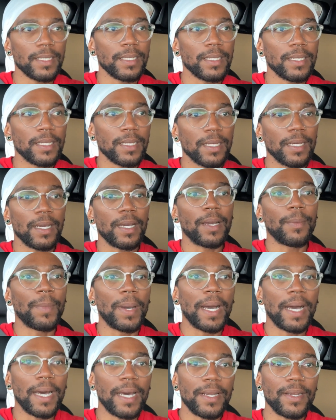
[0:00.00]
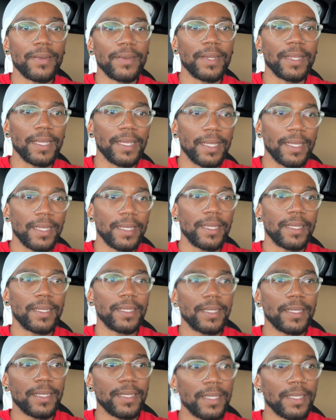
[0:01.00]
I'm honoring
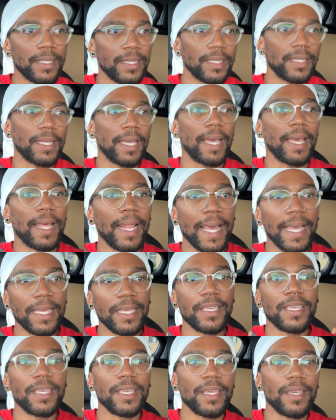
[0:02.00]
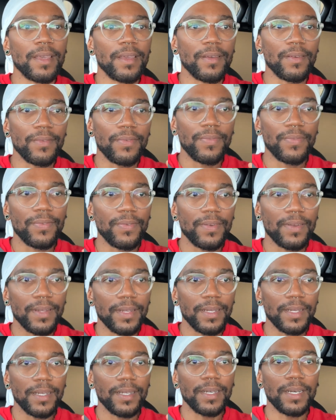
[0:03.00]
that I give
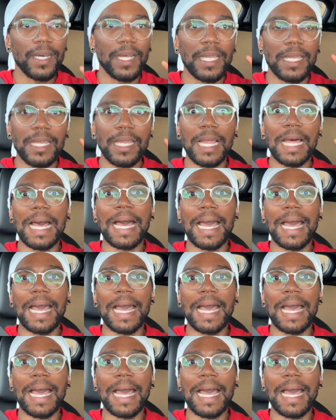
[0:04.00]
a lot.